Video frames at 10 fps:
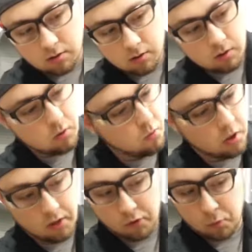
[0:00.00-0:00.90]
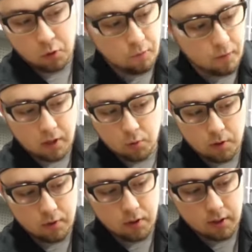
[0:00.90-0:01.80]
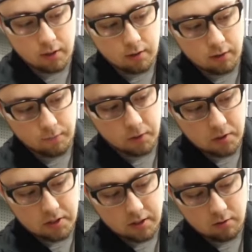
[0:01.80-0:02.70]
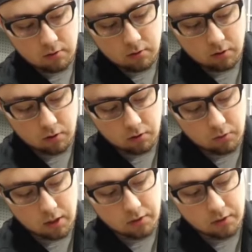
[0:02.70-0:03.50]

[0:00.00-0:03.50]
you never before had seen the injection molding